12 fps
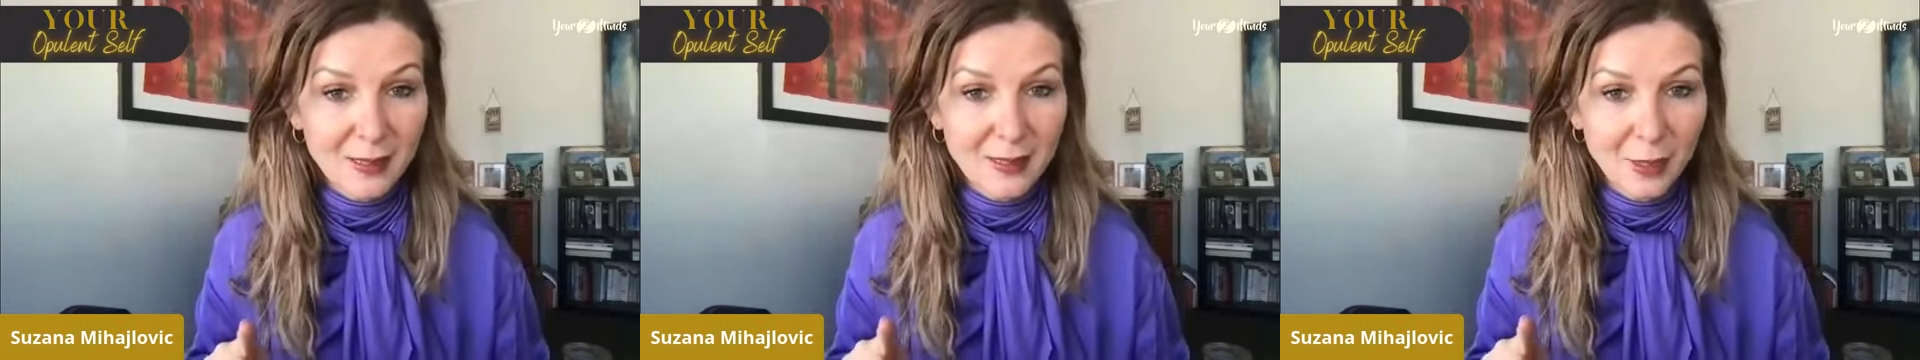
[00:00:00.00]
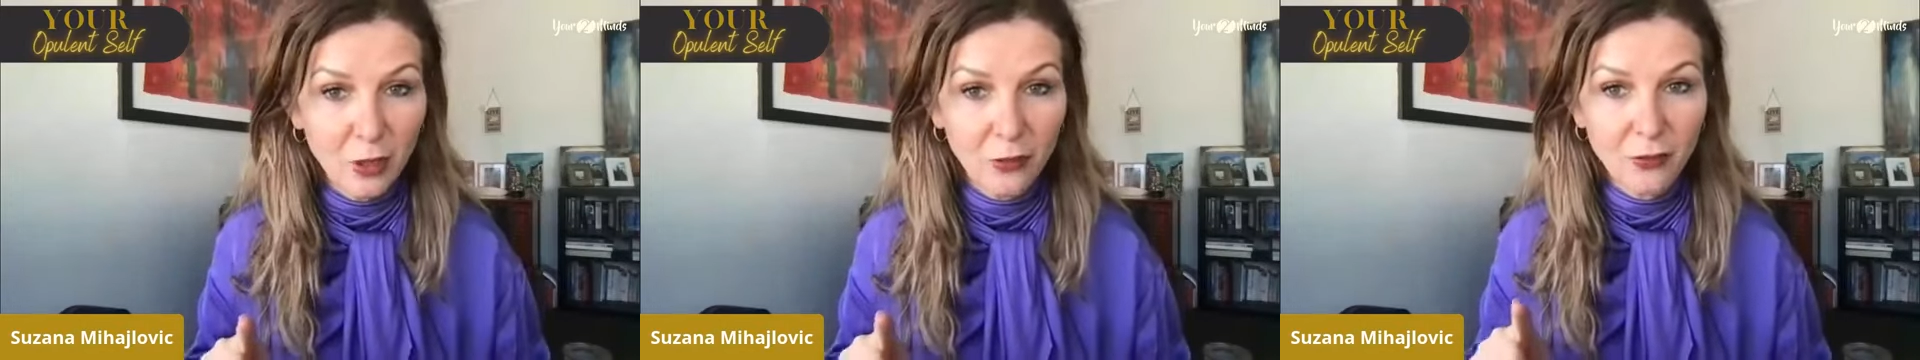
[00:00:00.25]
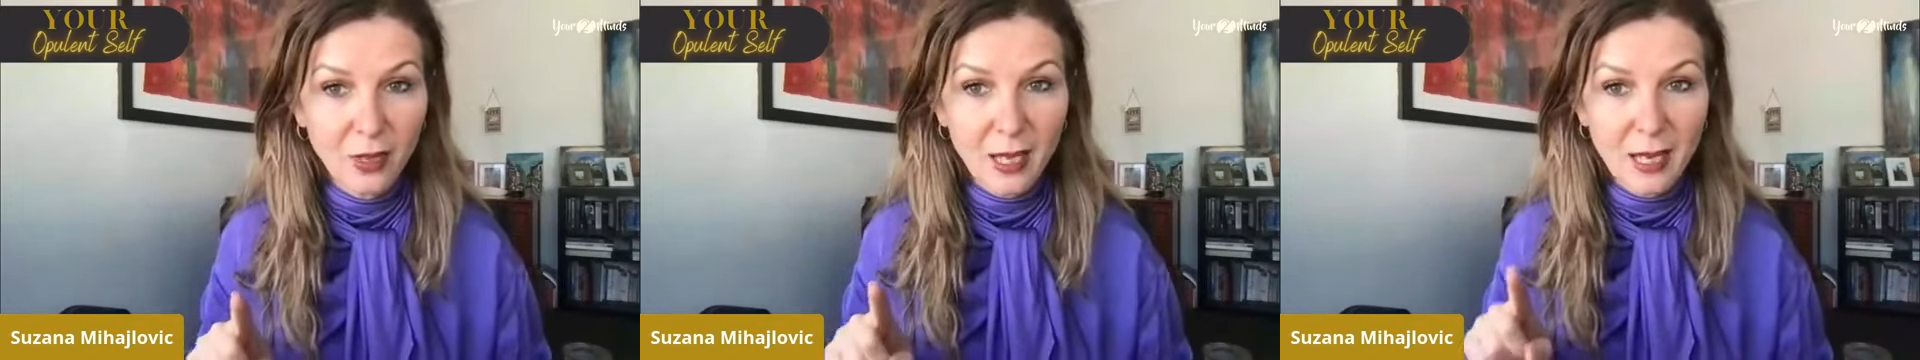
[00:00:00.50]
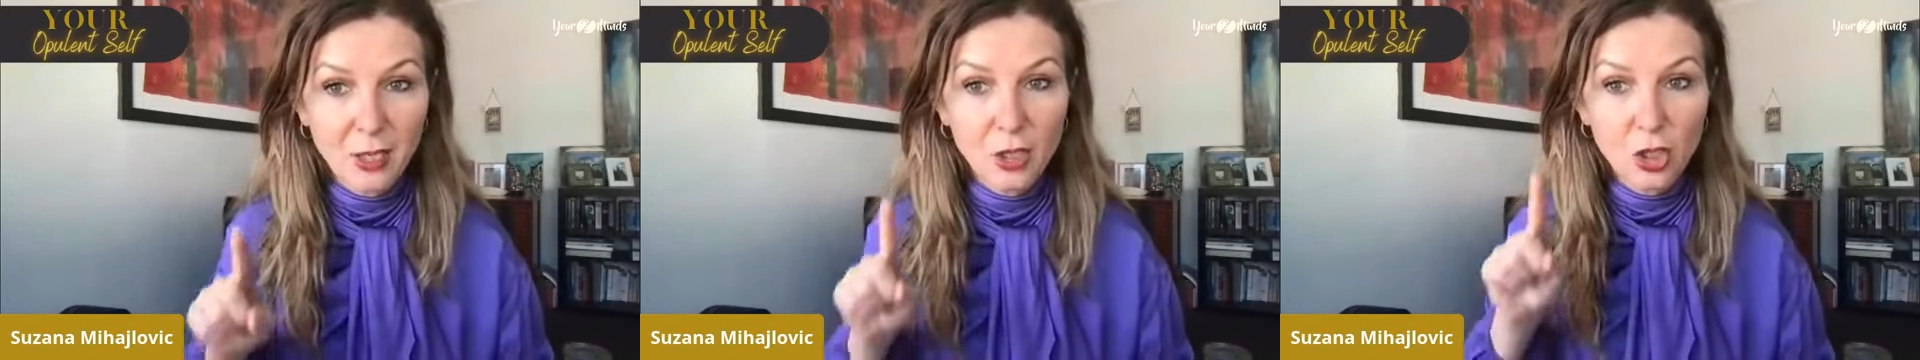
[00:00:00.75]
Self
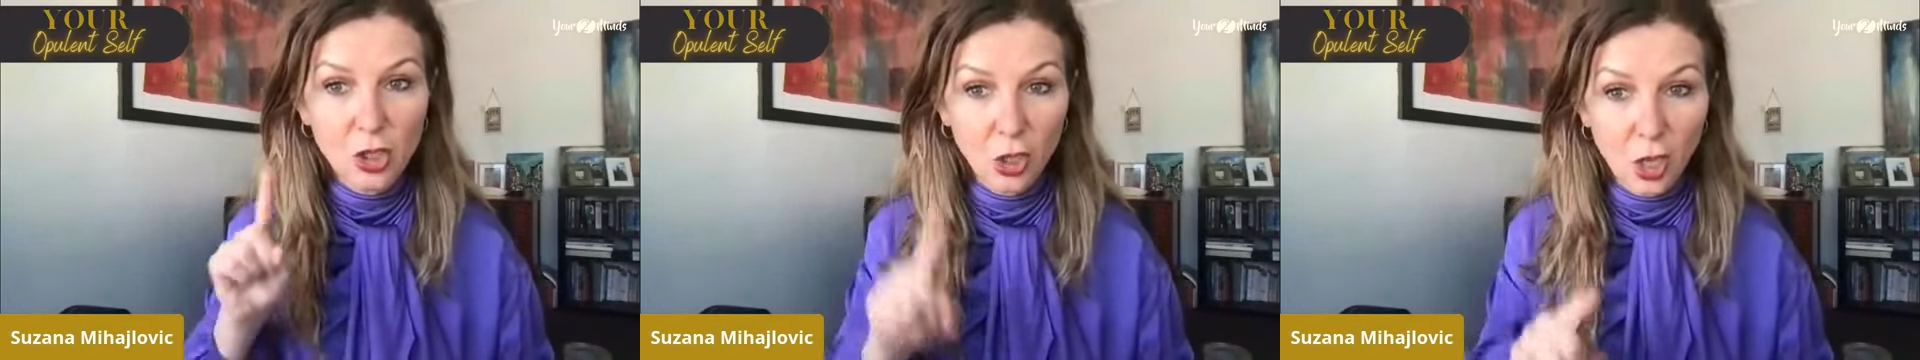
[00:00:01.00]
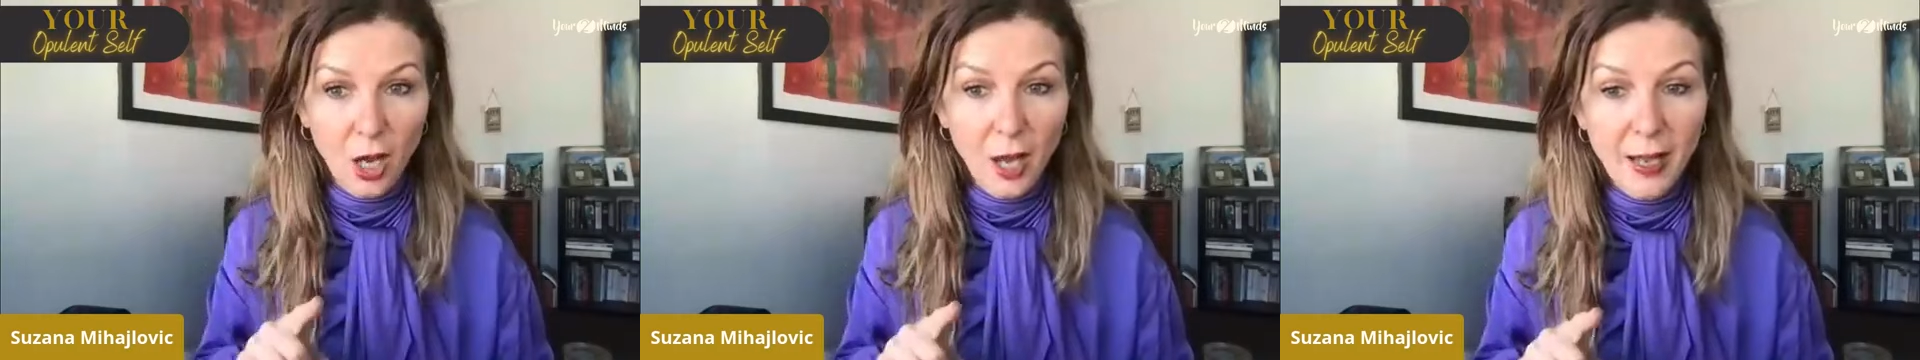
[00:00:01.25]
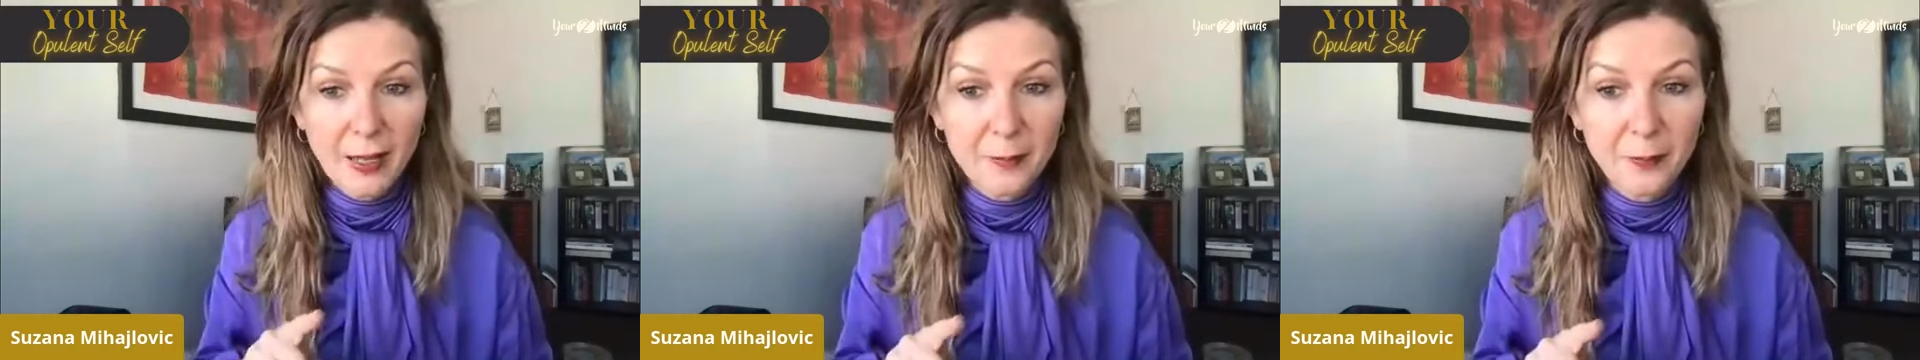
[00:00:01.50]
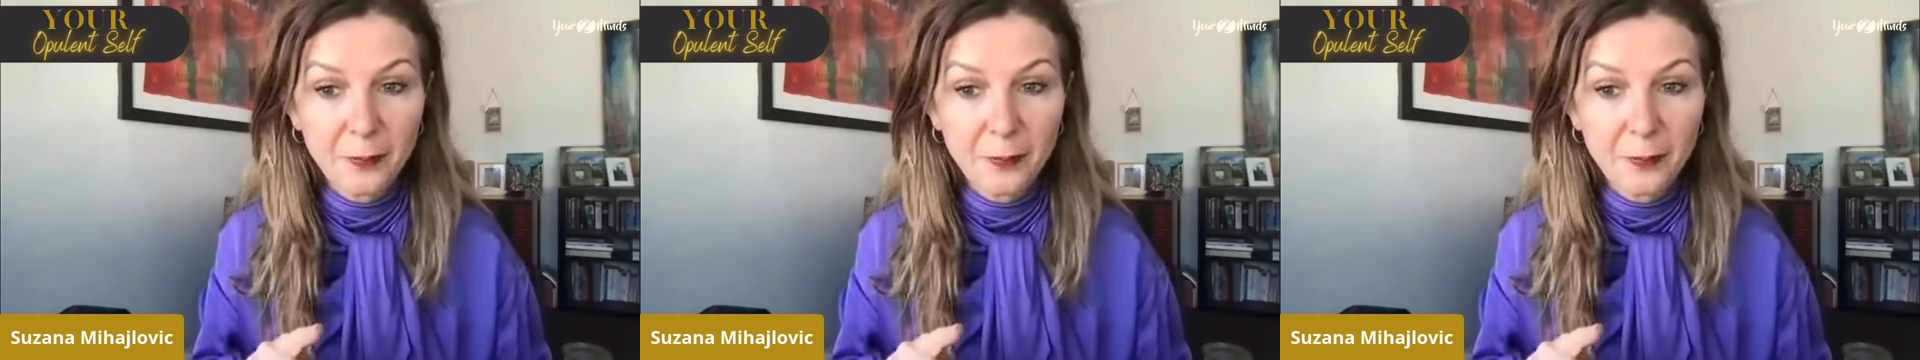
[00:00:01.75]
in July.